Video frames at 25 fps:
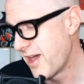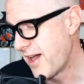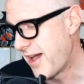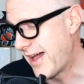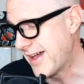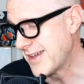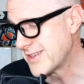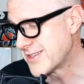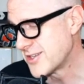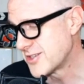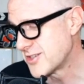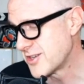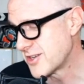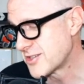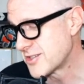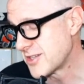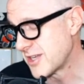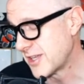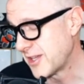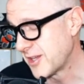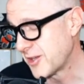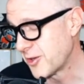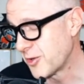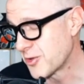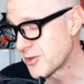I suggest
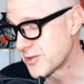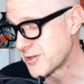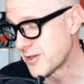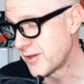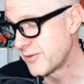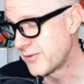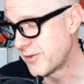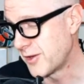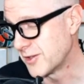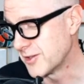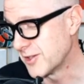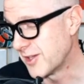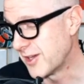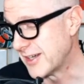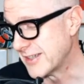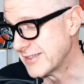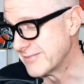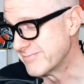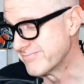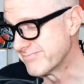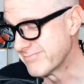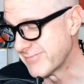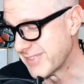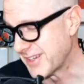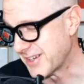selling yourself online.